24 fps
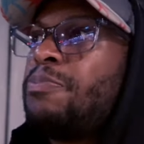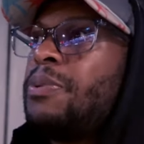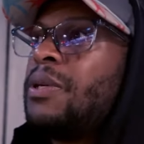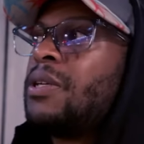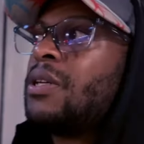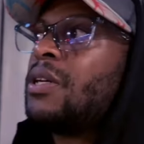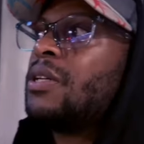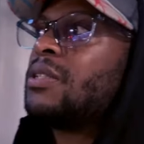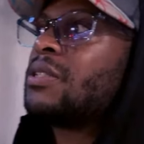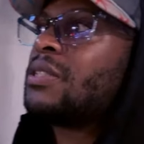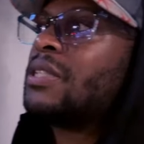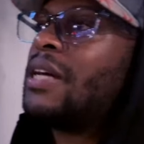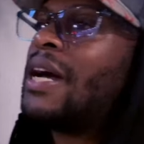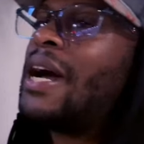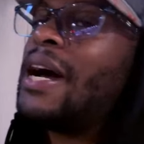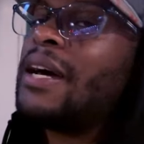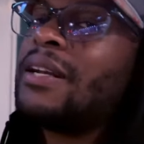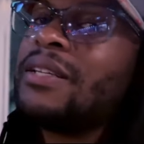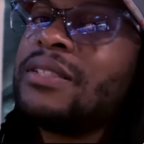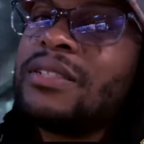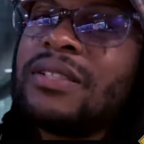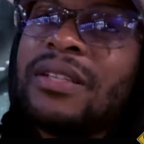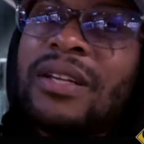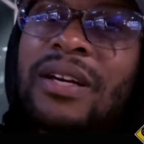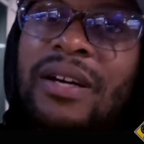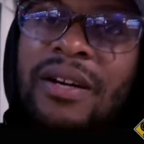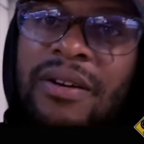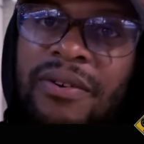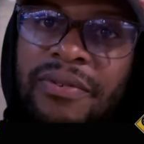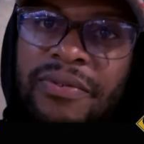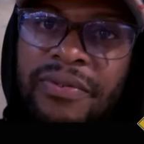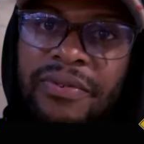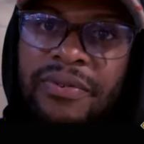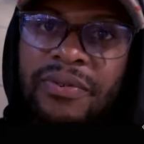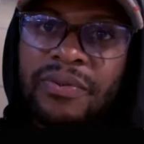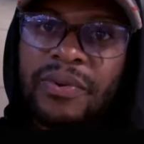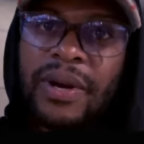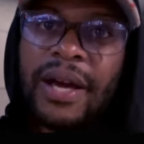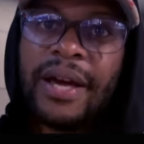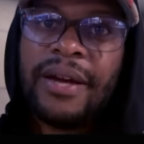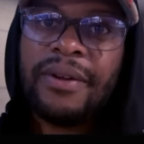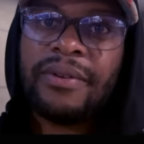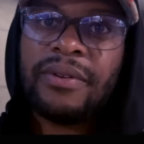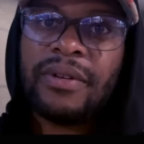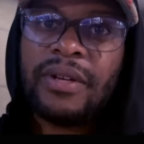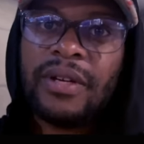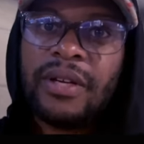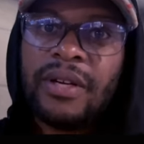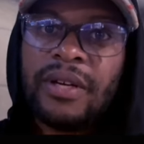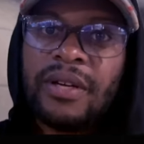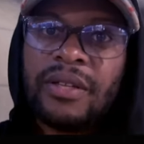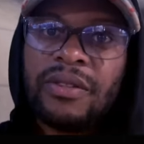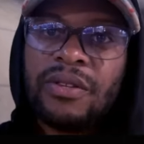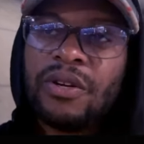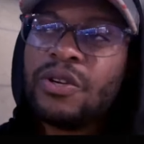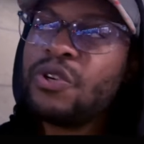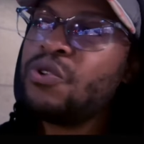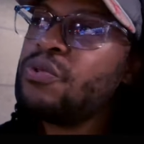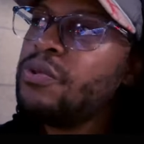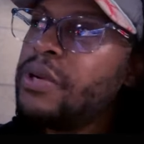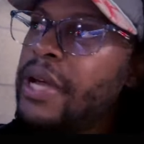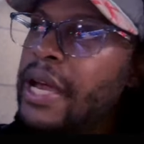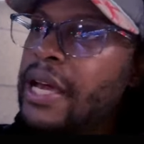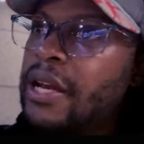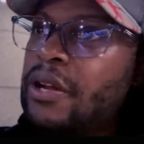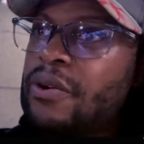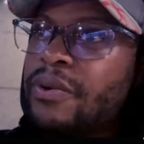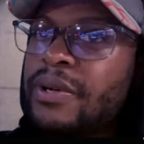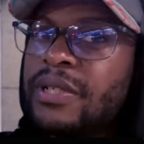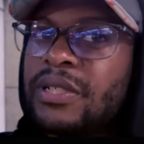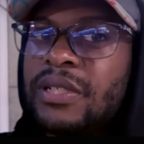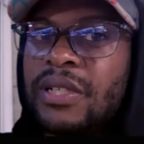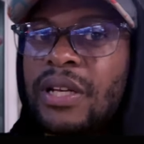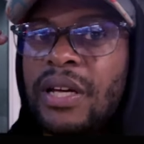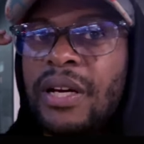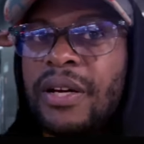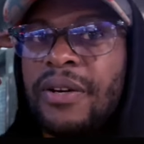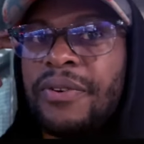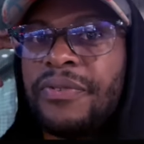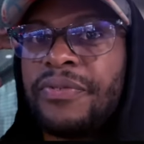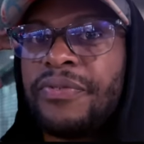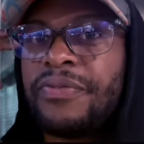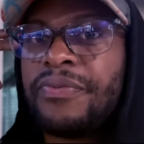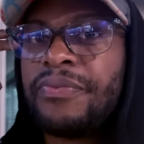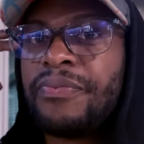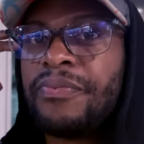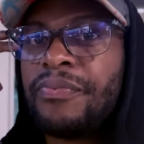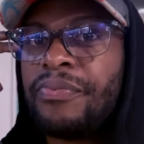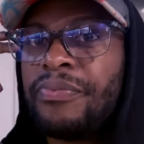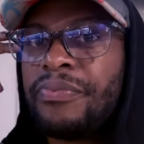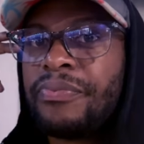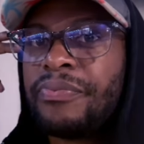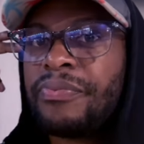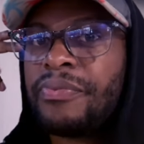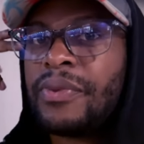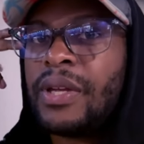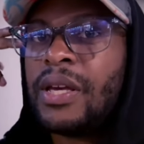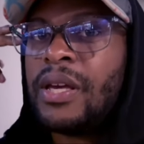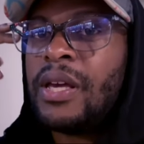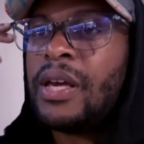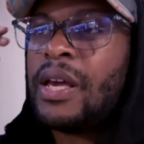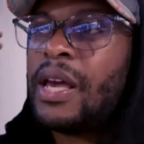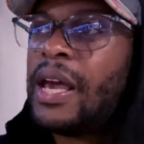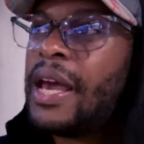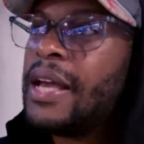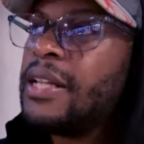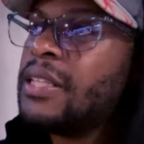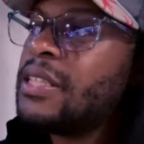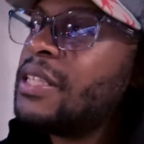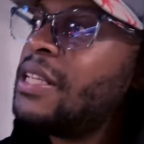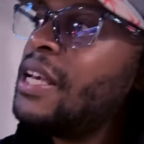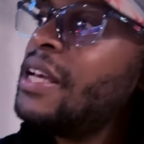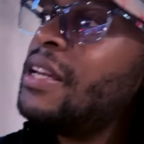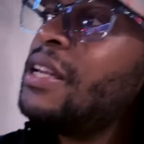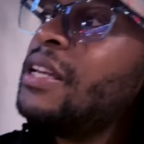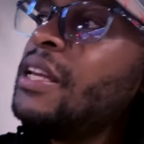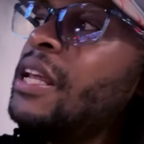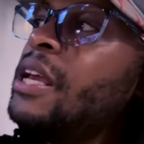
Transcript: because God is love, right? The creator is love. And get an